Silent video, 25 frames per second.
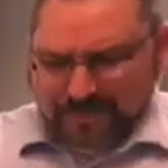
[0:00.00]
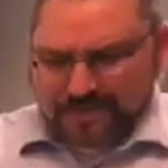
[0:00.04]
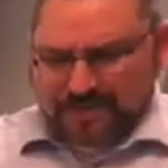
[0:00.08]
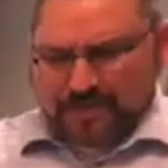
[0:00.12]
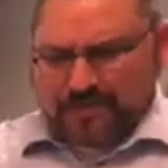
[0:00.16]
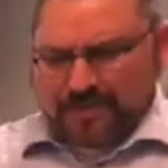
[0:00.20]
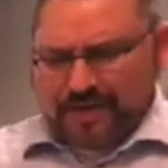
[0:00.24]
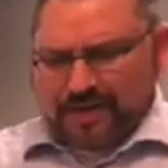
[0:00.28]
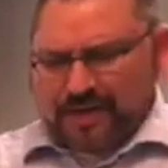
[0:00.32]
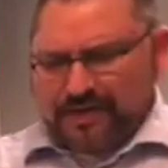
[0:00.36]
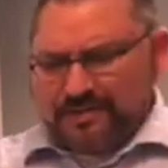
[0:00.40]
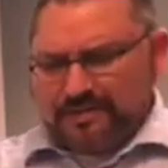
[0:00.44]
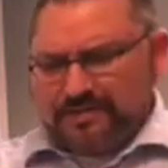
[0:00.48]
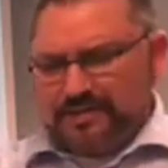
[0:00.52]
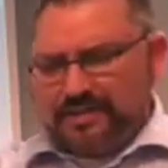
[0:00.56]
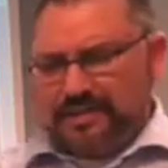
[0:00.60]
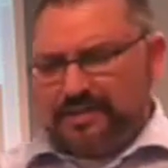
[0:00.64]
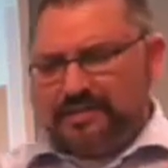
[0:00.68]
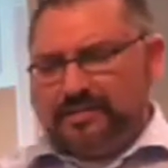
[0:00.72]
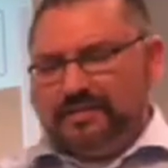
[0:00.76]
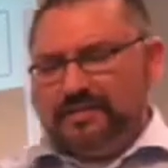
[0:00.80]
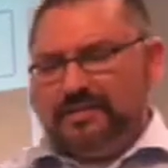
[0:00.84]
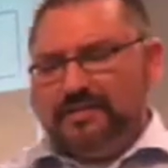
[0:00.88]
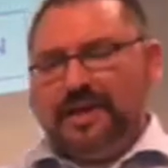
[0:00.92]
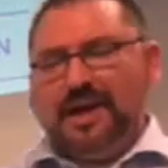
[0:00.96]
someone has
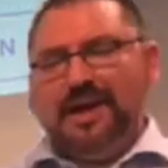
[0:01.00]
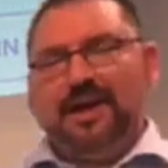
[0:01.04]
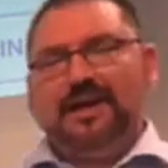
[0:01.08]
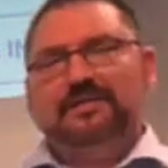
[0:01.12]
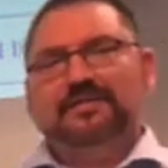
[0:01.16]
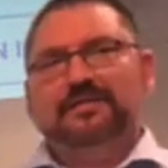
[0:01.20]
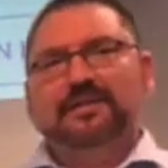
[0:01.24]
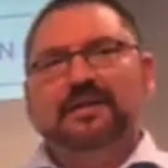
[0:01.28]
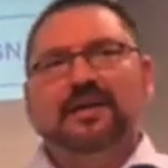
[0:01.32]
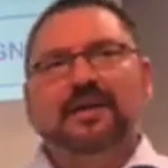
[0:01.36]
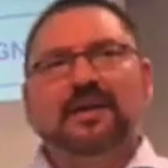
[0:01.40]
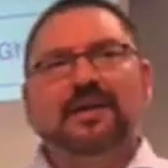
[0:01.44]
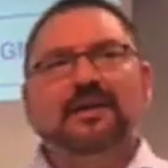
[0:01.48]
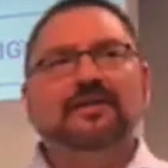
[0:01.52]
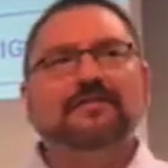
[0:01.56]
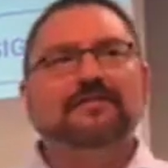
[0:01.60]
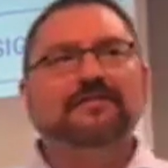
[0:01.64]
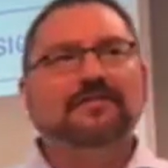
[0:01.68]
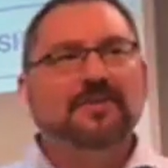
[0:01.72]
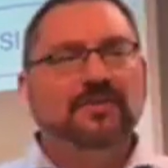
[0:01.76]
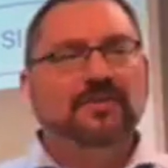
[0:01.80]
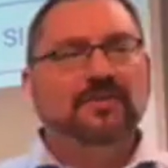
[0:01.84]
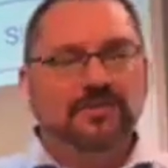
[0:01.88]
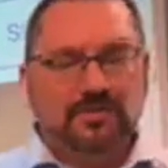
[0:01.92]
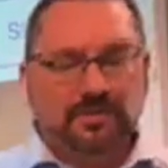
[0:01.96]
said the task ahead
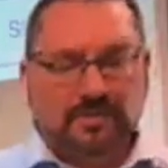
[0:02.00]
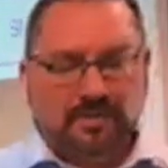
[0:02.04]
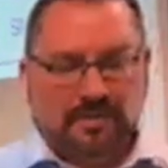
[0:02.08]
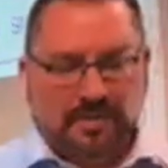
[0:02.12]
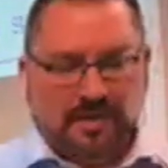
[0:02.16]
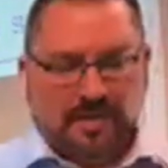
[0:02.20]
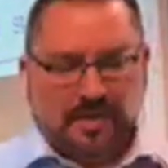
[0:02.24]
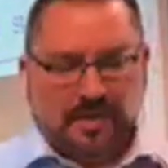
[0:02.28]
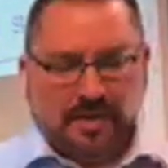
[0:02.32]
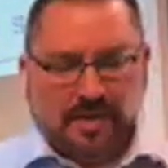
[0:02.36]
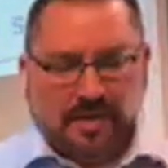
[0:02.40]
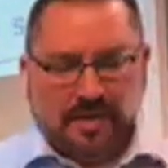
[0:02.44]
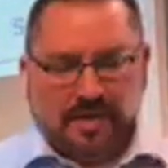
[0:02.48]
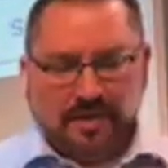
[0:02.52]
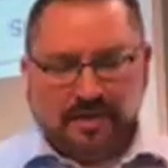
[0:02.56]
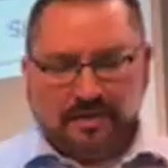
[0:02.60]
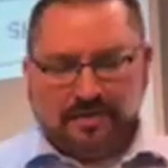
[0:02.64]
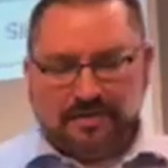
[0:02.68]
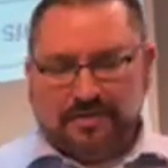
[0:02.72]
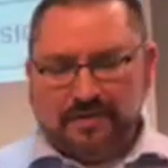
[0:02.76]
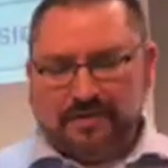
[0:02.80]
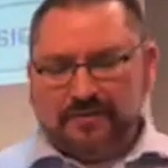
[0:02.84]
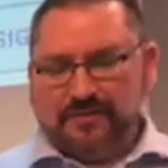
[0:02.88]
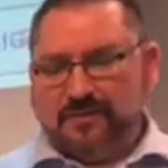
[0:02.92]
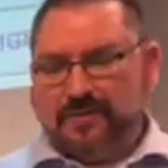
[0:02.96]
of you
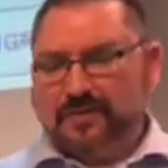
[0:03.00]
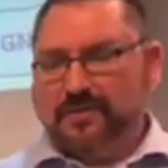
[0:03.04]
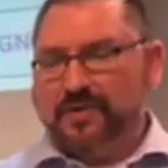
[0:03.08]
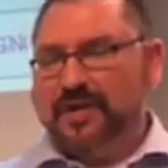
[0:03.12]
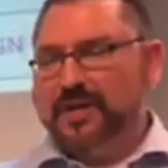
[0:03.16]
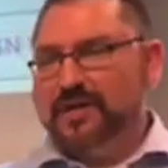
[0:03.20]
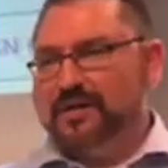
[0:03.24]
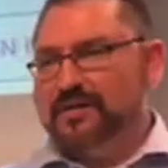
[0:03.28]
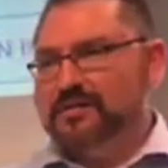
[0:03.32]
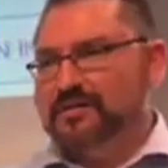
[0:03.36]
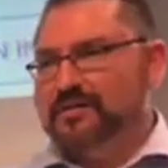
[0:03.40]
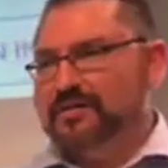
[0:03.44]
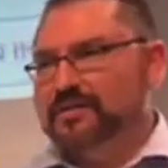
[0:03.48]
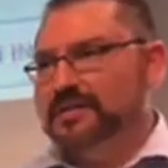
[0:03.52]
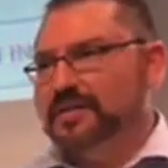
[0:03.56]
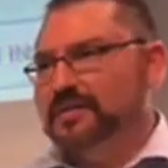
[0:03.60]
is never greater